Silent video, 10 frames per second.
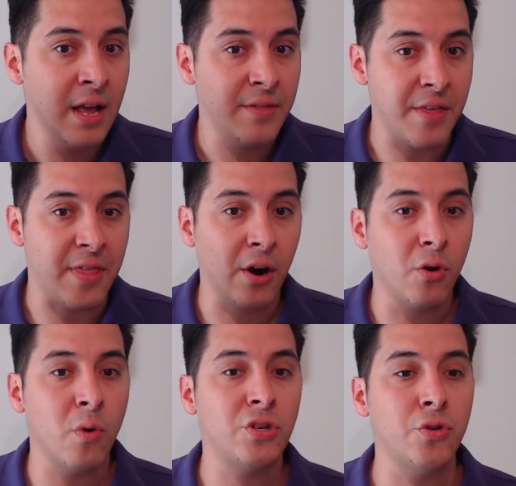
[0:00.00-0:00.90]
that they're
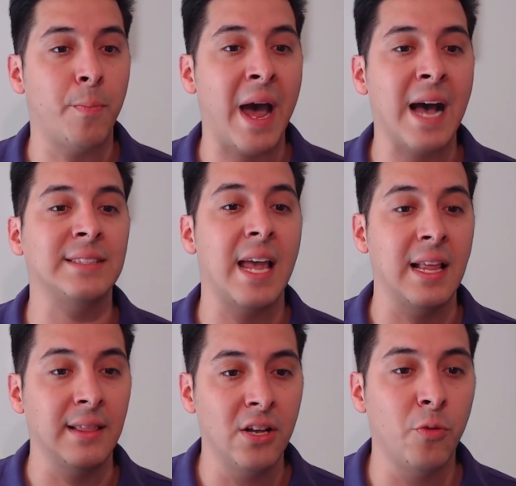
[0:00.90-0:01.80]
going to pass a
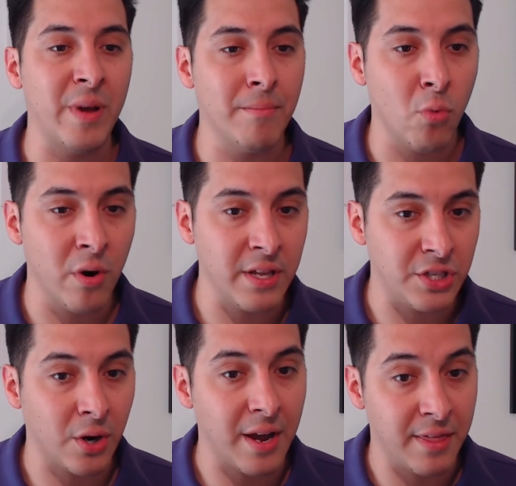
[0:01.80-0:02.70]
little bit more this
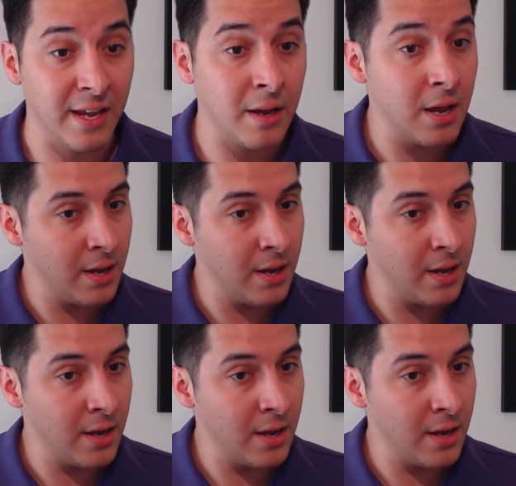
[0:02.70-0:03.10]
year, I think.